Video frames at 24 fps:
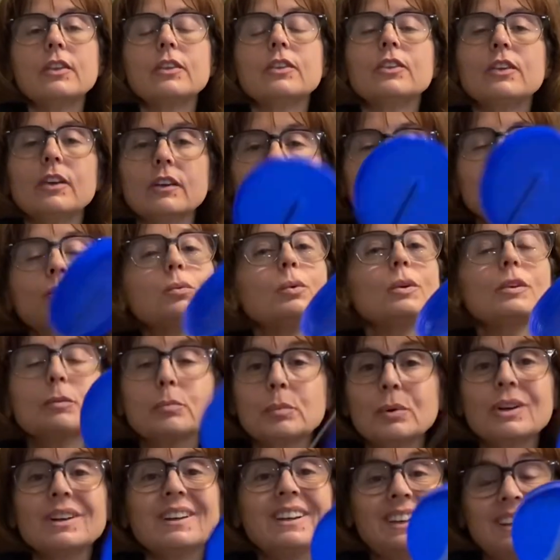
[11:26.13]
This was
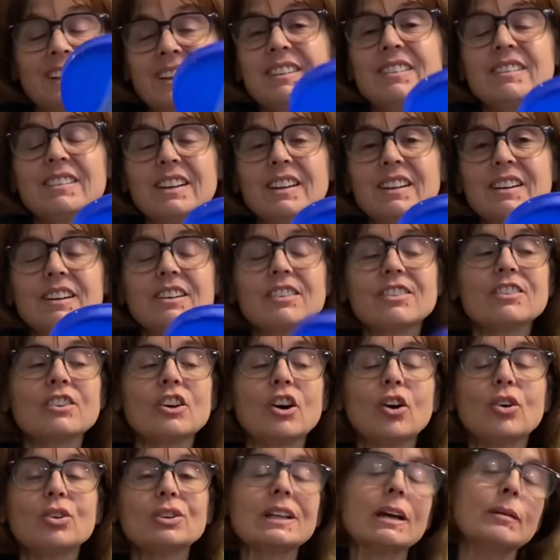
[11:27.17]
pretty easy.
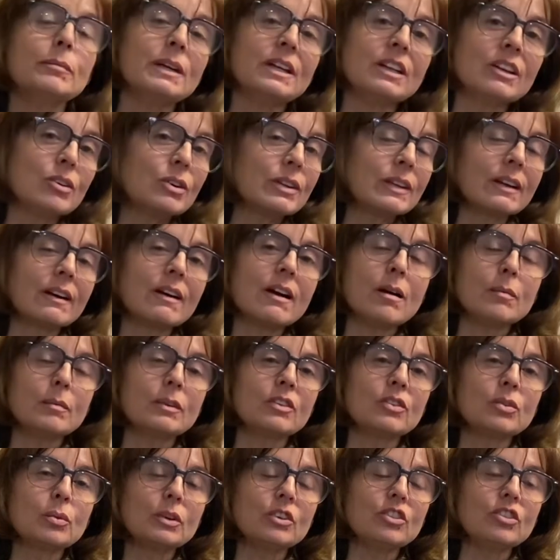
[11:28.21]
So let me know in the
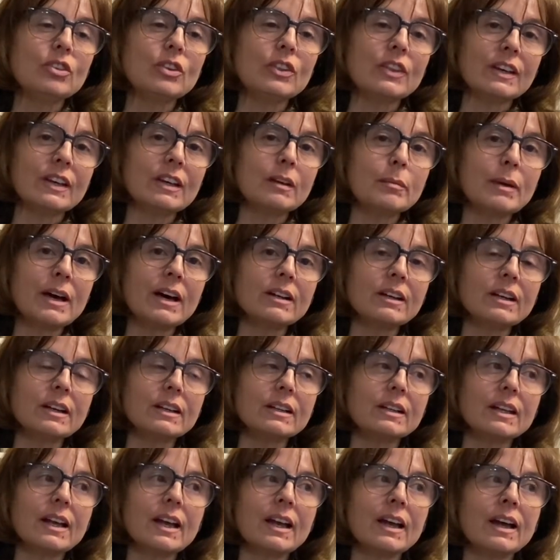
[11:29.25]
comments what you think about
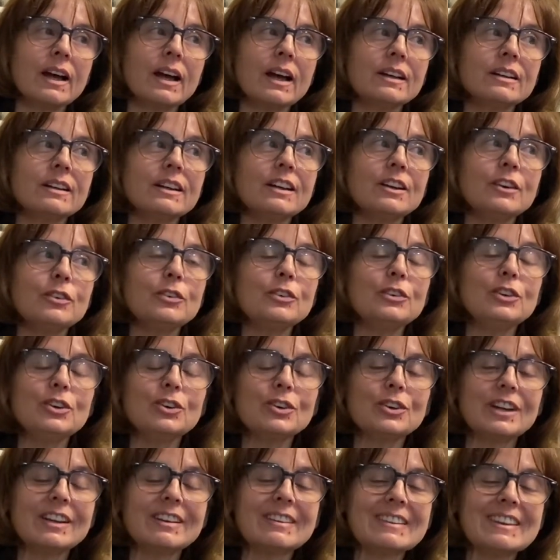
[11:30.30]
it, and if
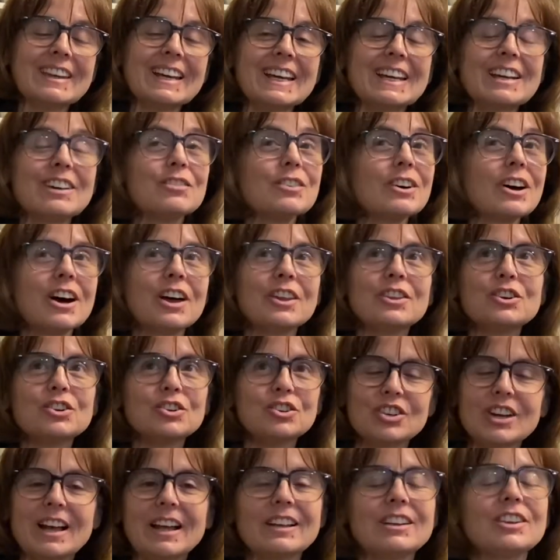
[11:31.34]
you can think of other
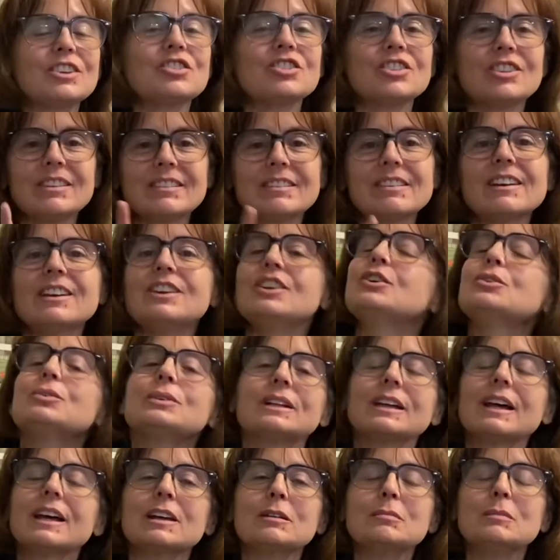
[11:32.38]
challenges that you
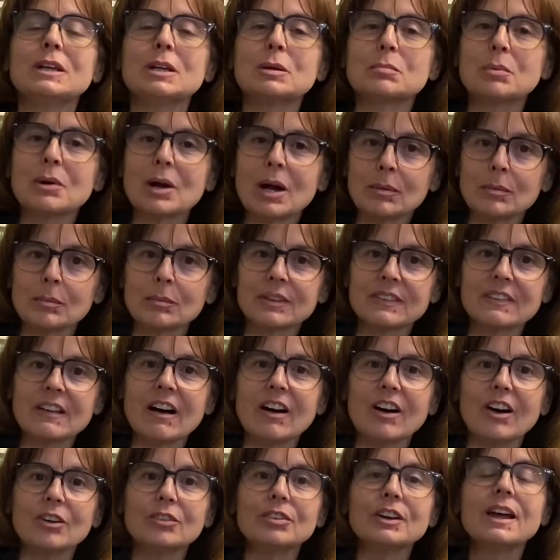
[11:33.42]
would like me to problem
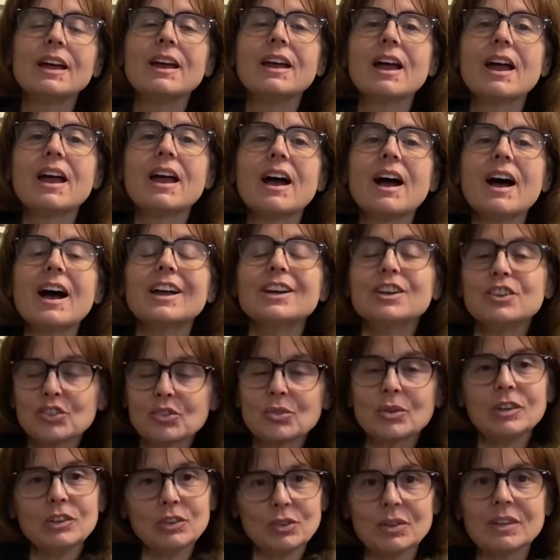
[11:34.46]
solve. I
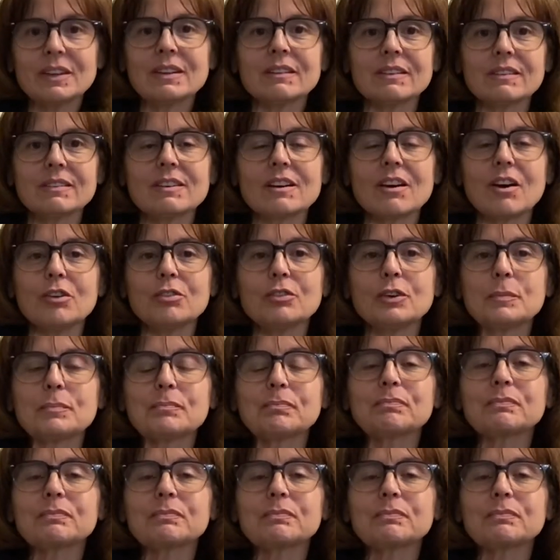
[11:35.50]
enjoy doing this stuff.